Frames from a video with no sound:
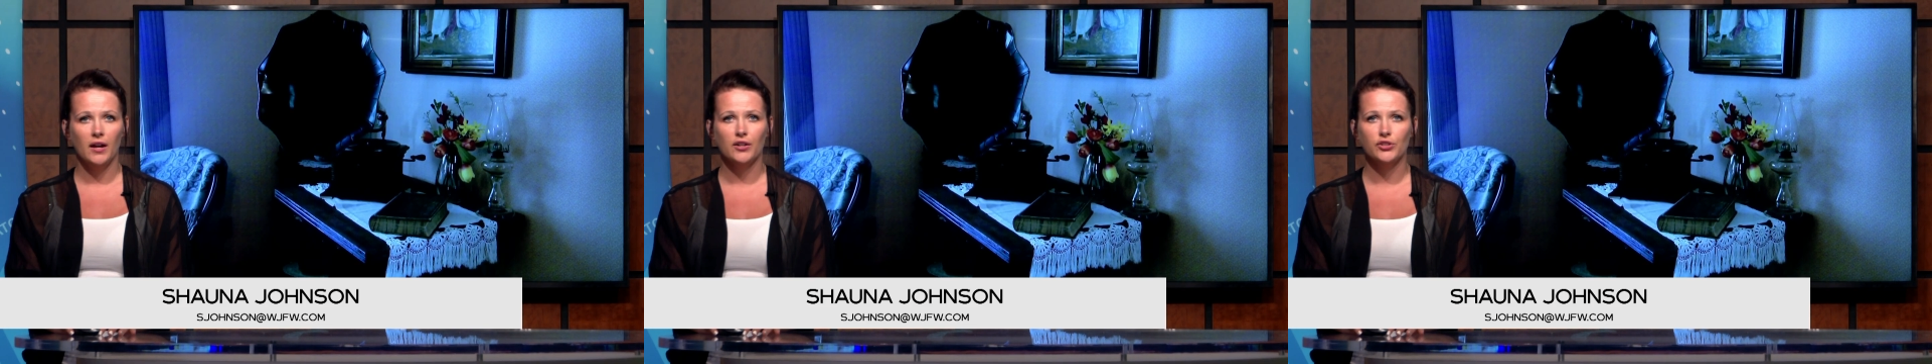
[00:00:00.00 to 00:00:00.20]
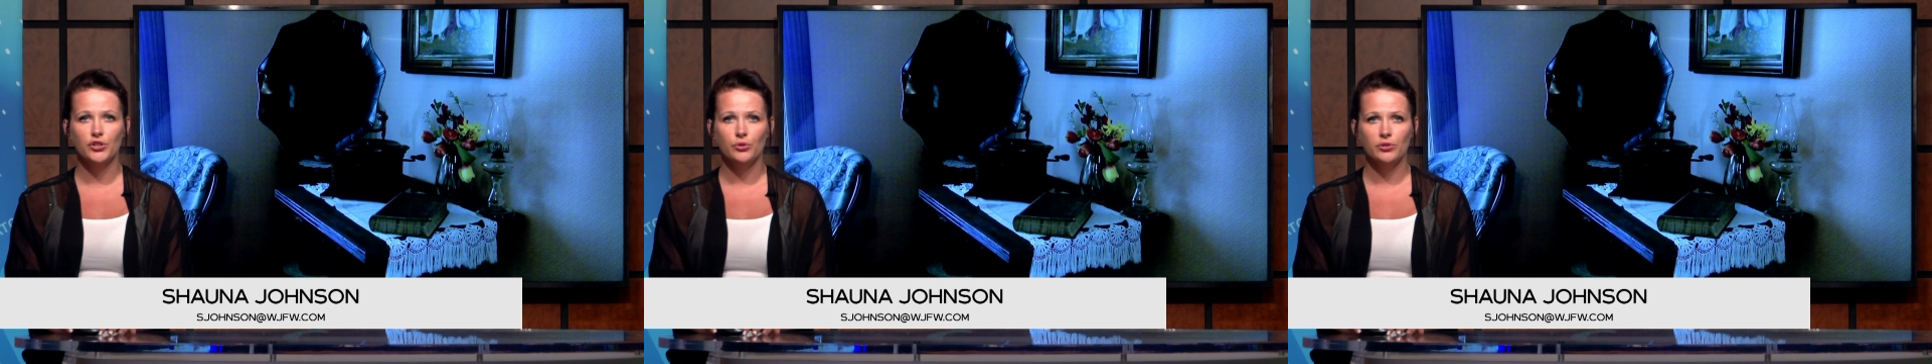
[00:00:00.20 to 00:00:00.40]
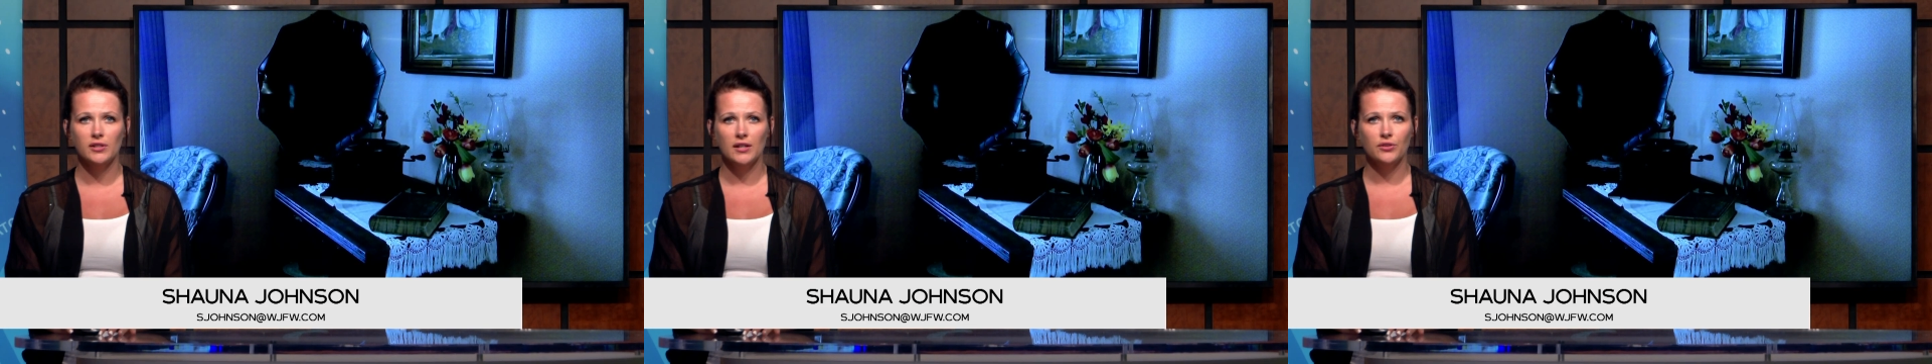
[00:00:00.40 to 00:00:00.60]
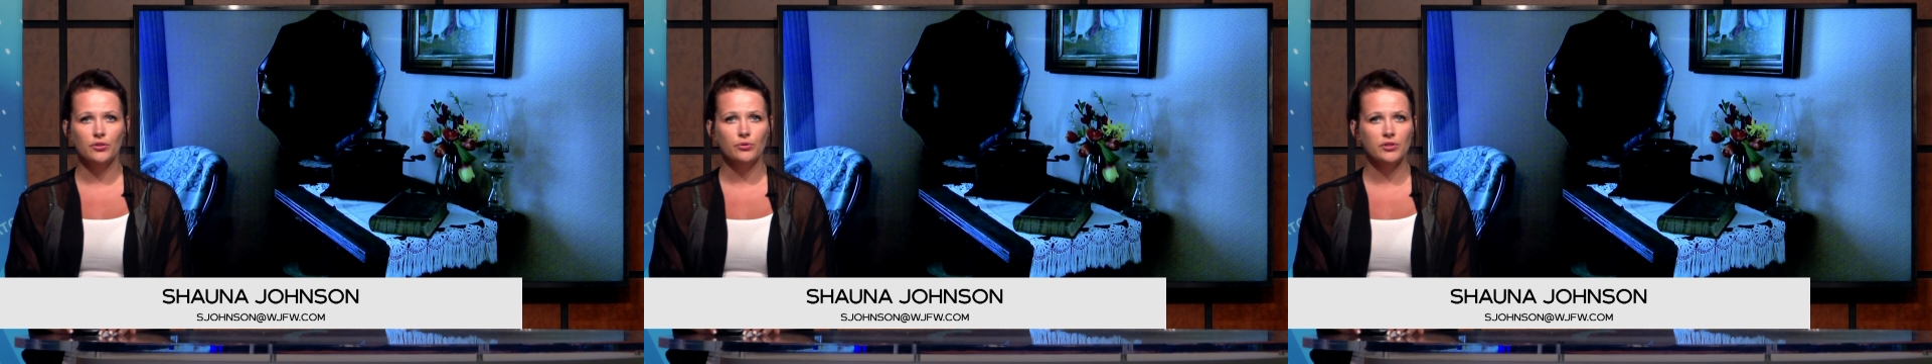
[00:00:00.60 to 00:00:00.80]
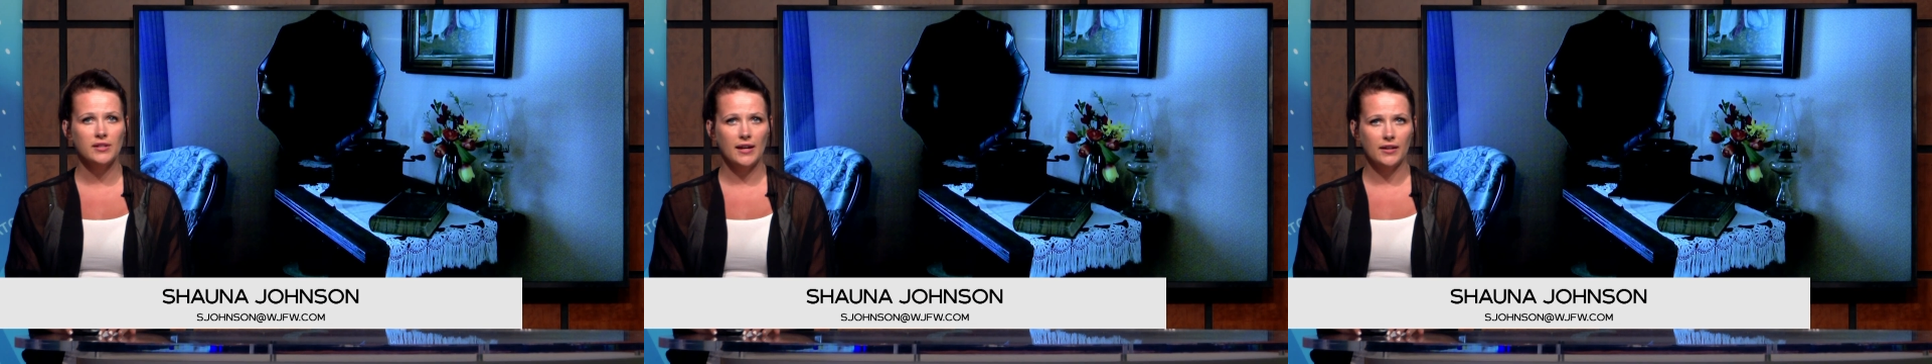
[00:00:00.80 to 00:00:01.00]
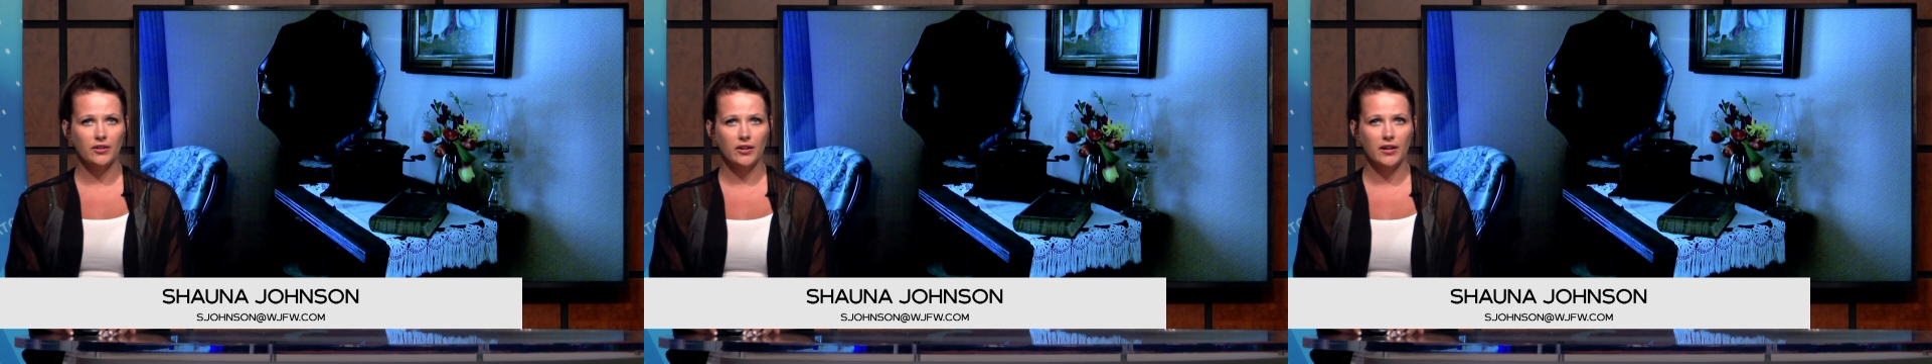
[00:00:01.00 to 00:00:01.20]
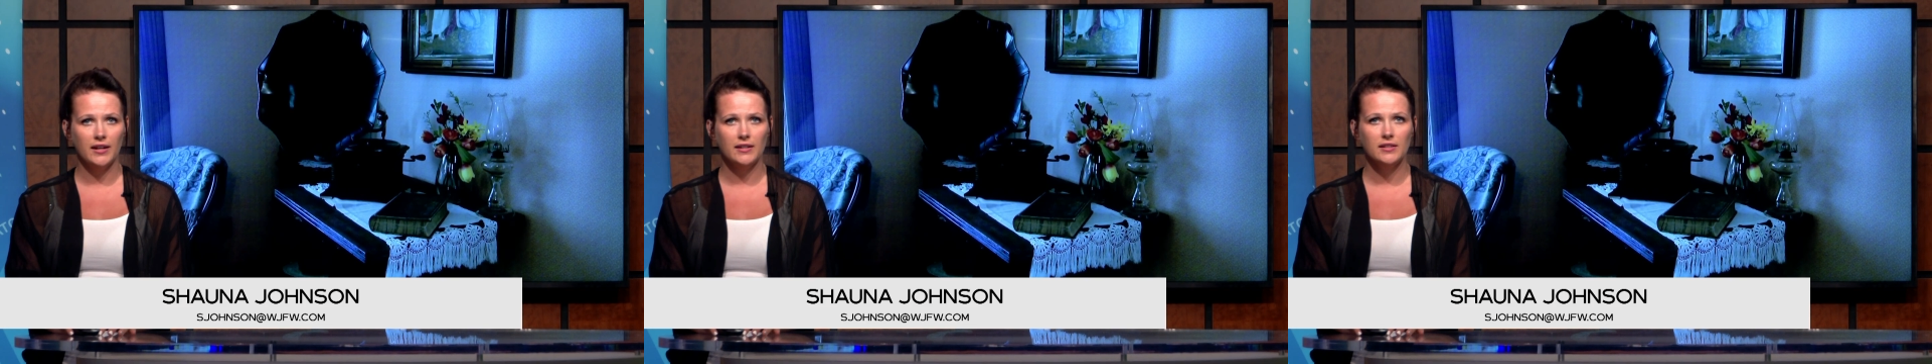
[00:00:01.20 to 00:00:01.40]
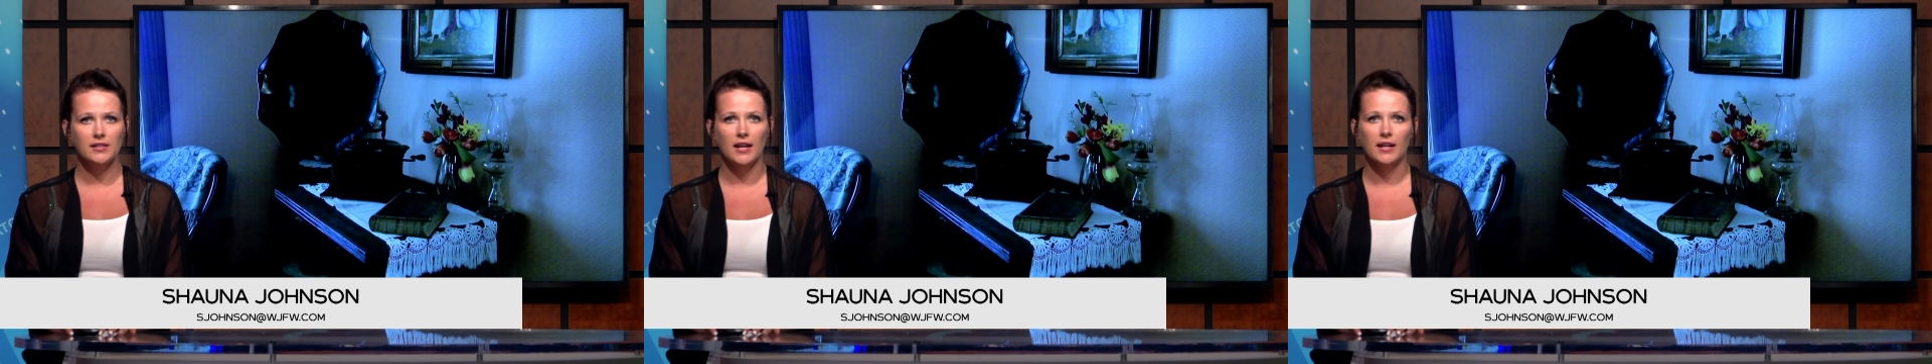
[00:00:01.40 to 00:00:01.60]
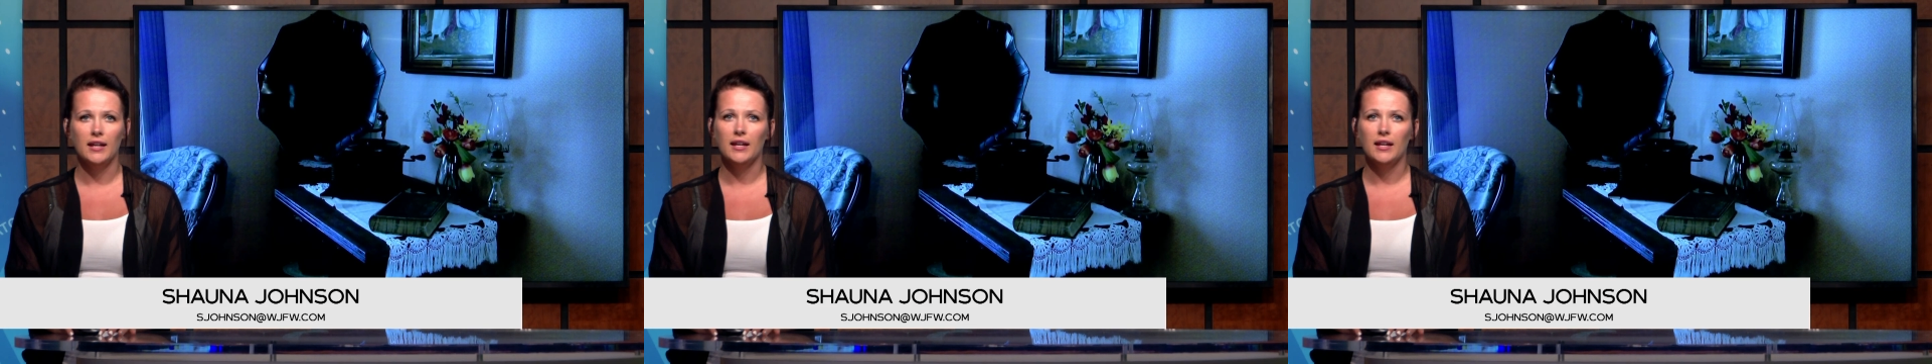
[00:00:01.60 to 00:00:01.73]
are Tuesday through Saturday, 10